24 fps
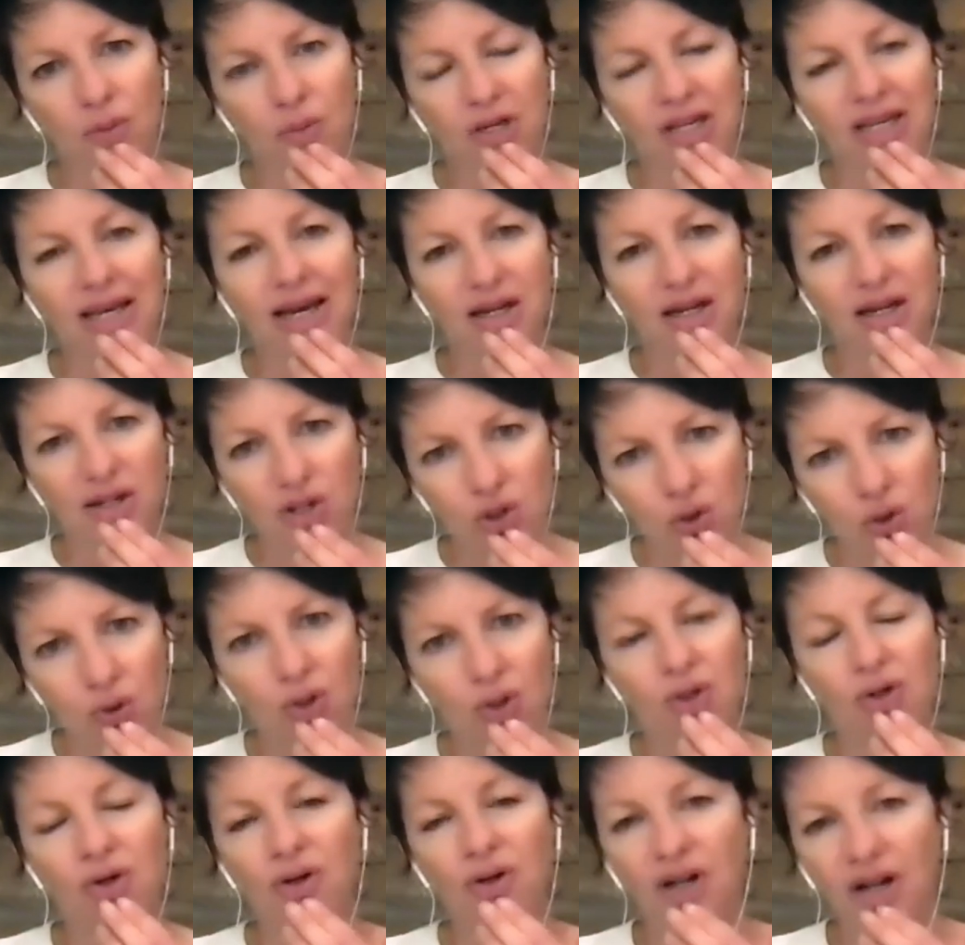But yeah,
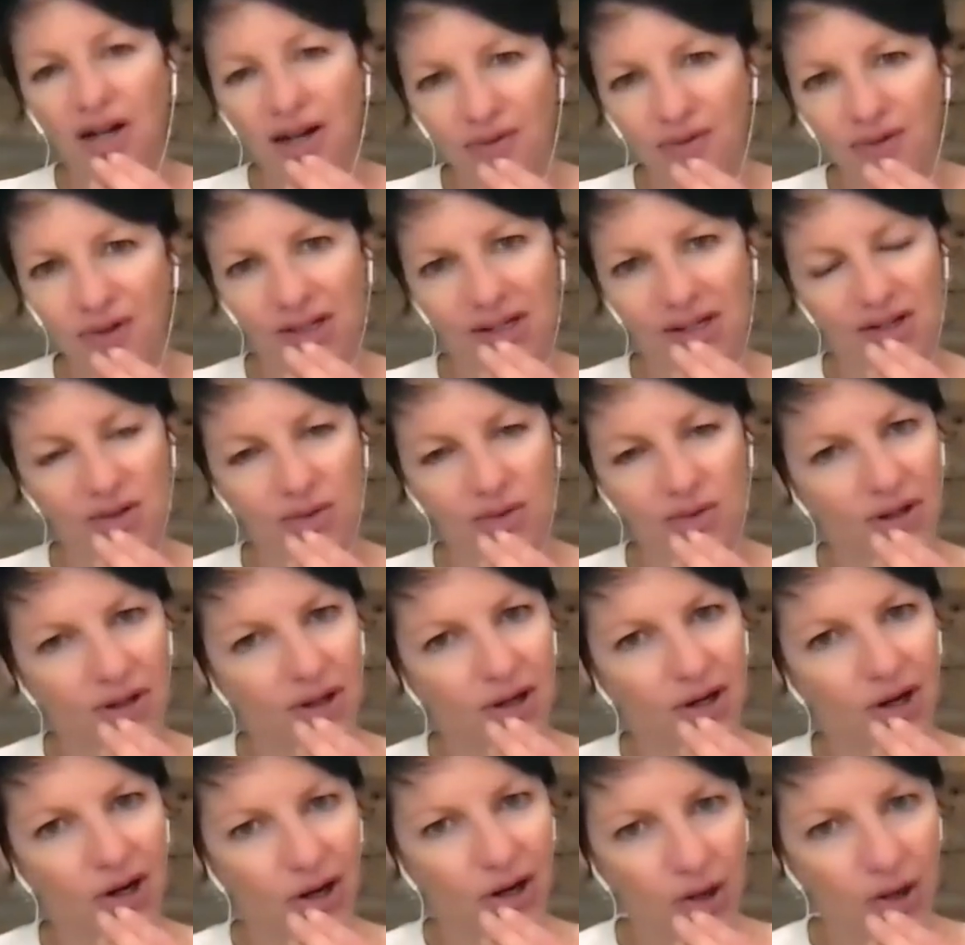historical conflict is a very
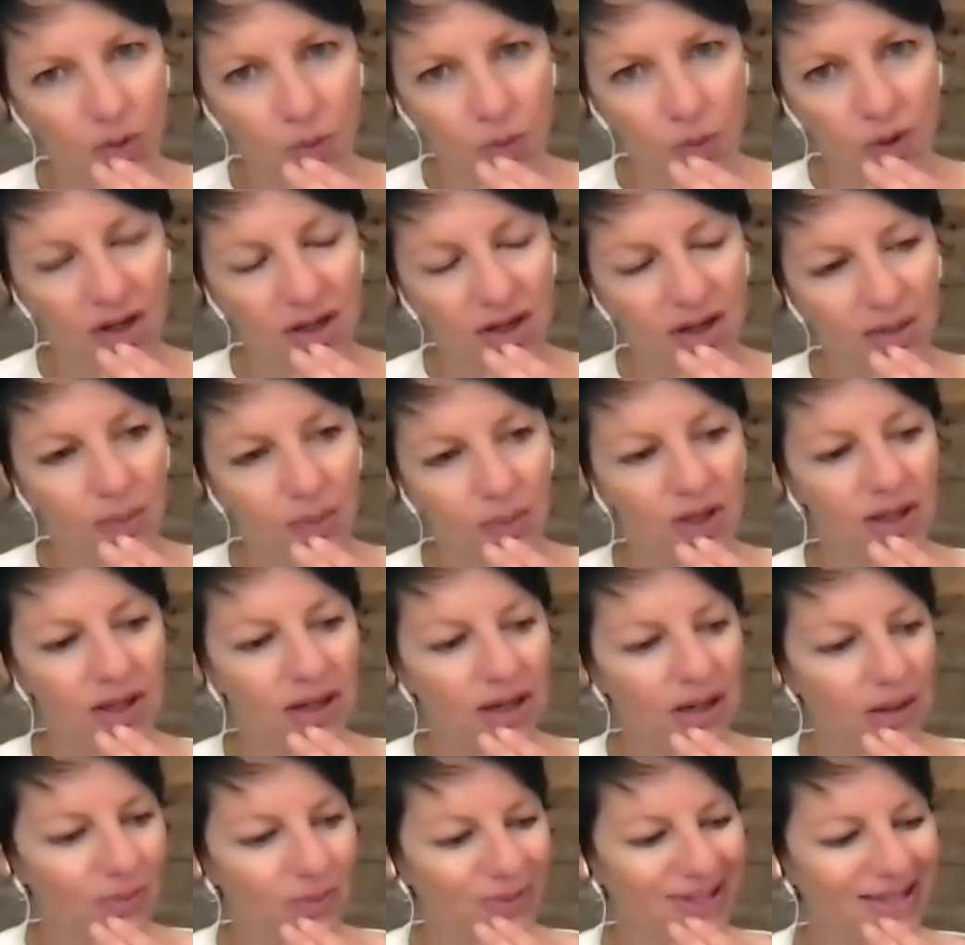hard one. It
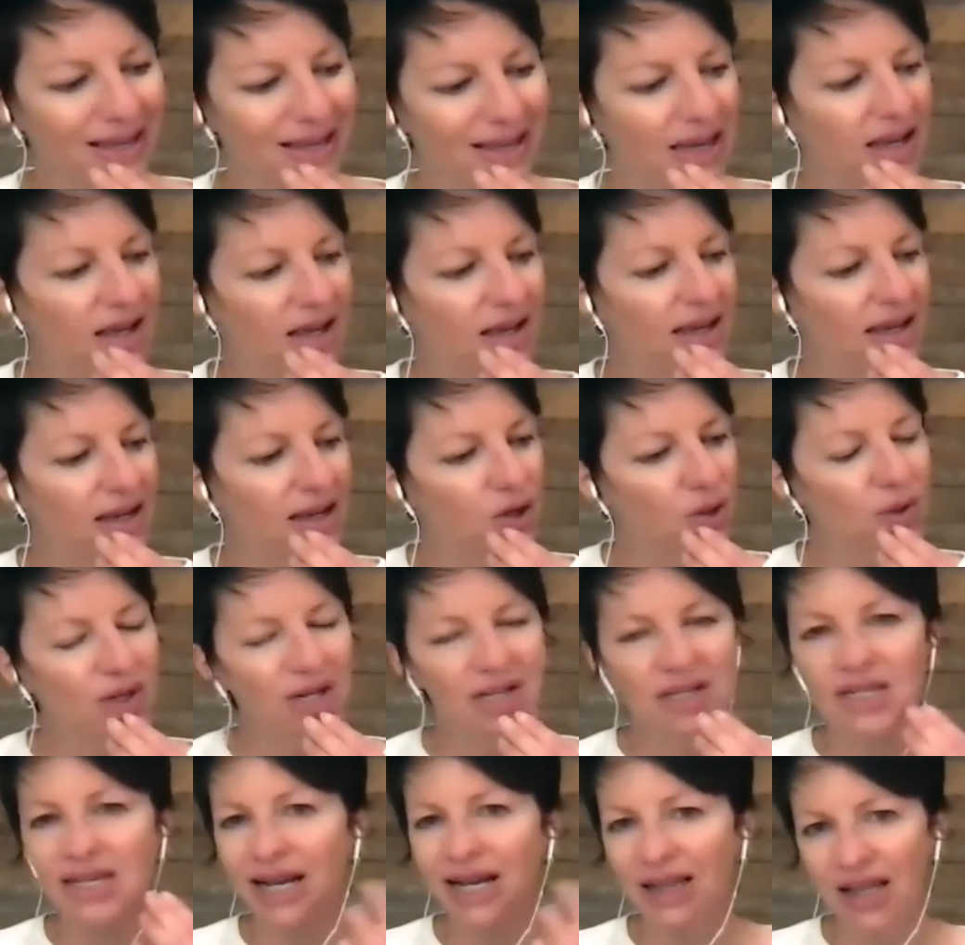becomes, it
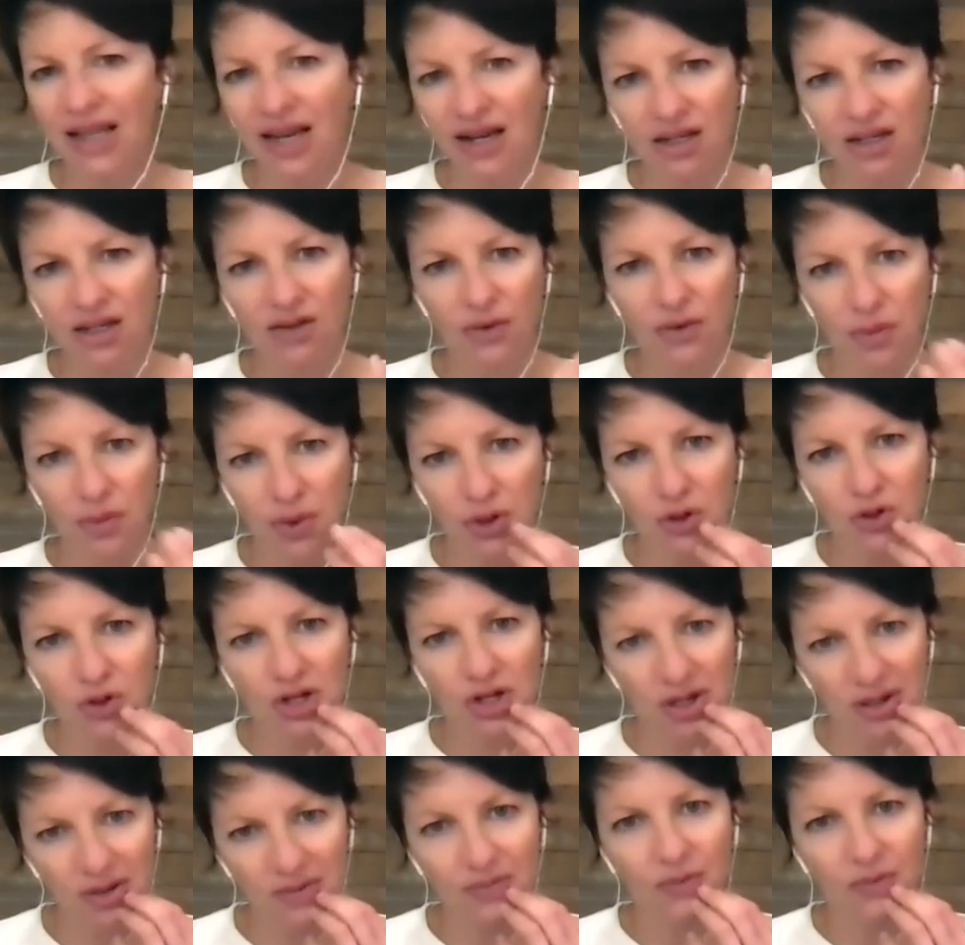creates collective
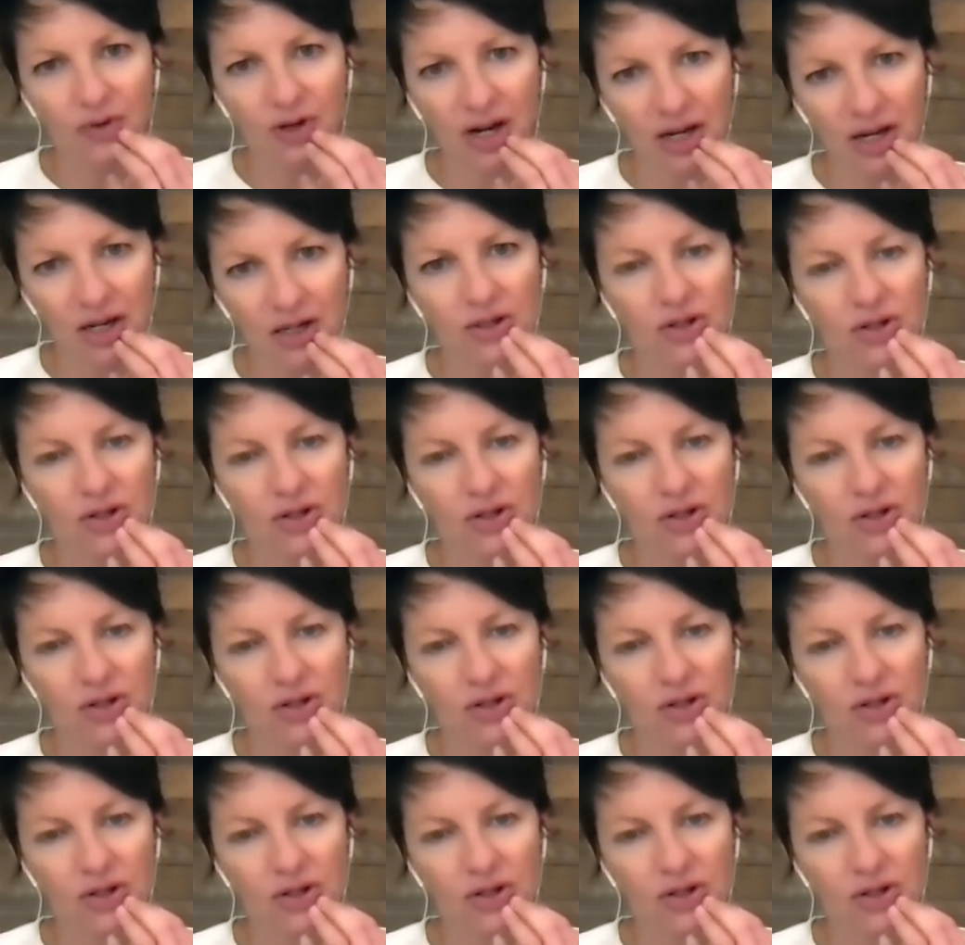emotion, right?